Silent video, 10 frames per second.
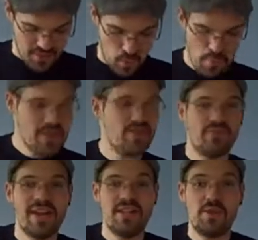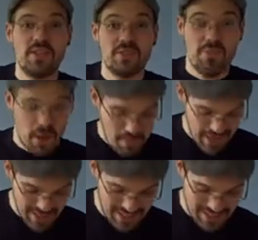Don't be afraid to
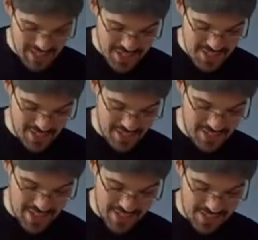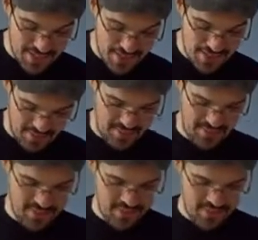experiment in the kitchen. It's not going to hurt.